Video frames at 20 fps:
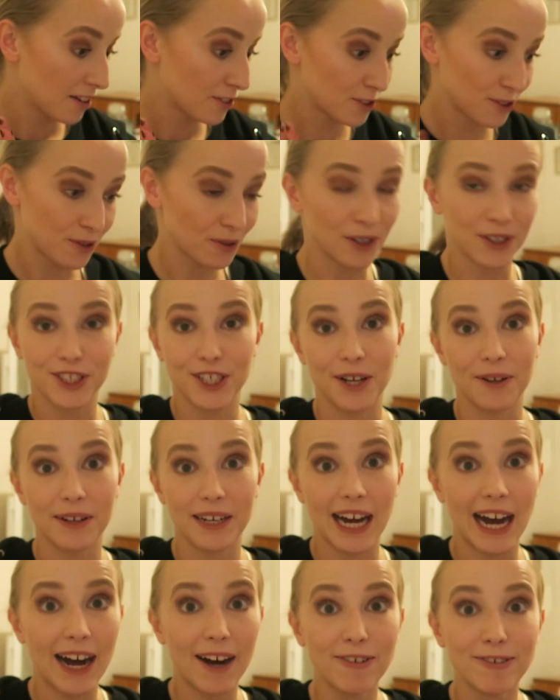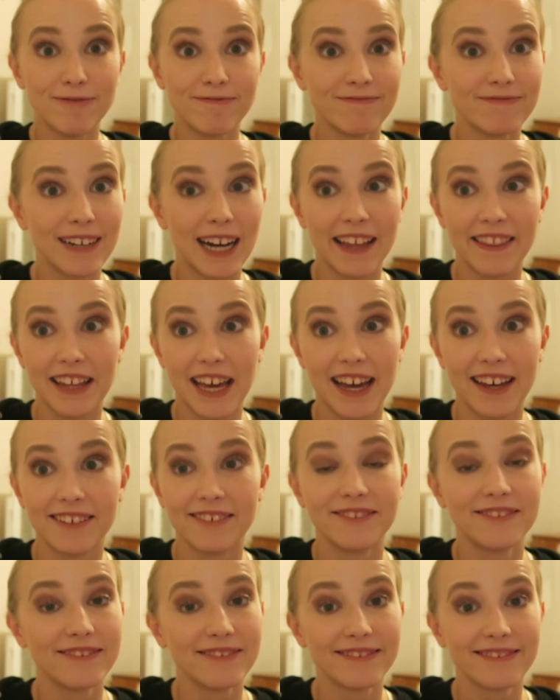Just thought I'd show you now. And
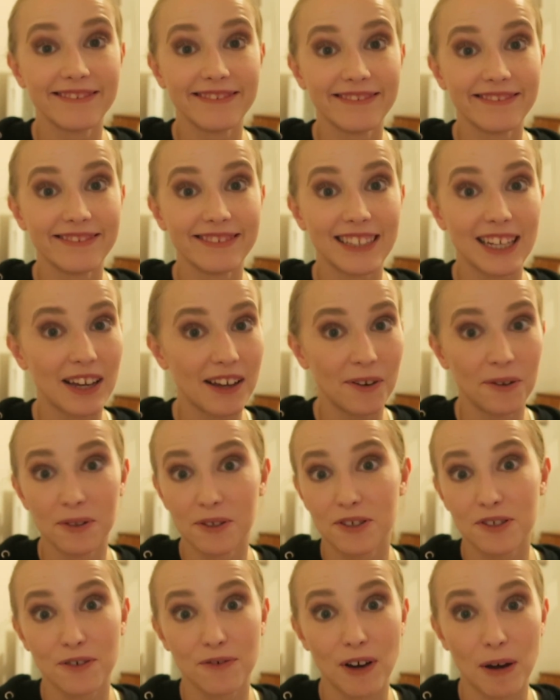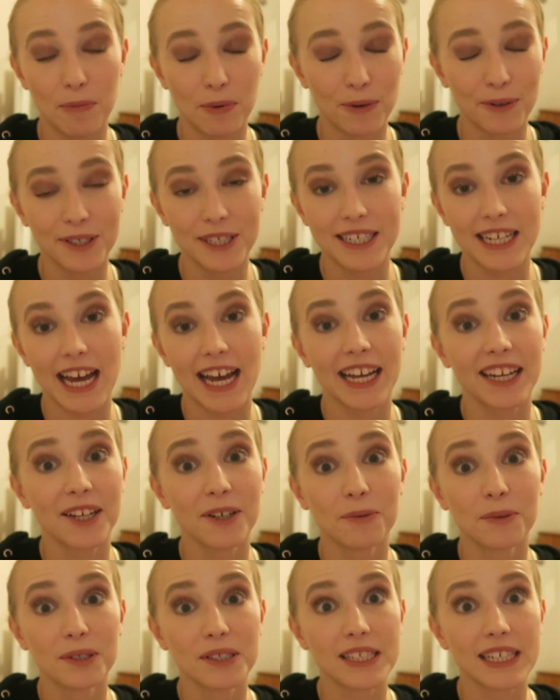then all the stuff that I brought today,
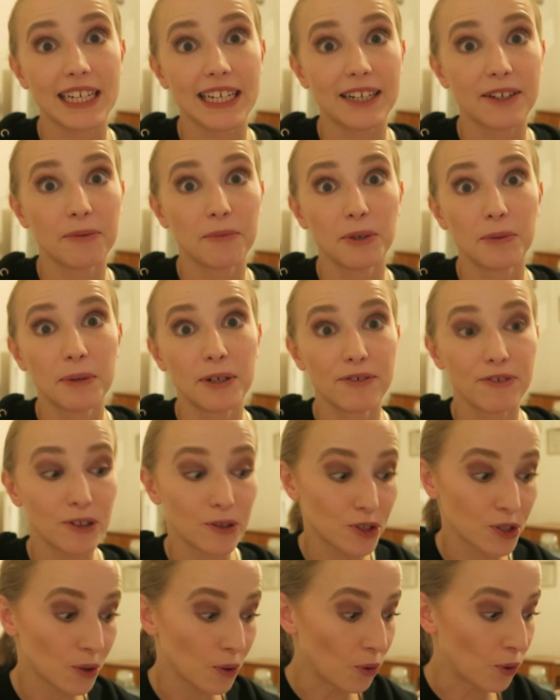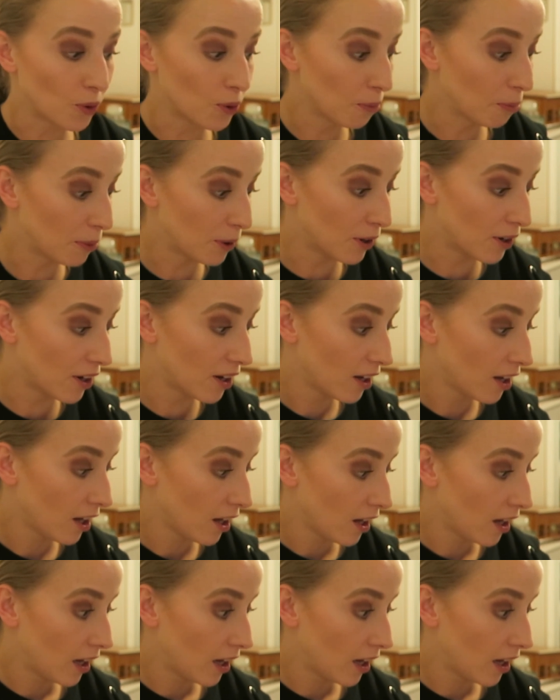you will see coming up in a future haul. But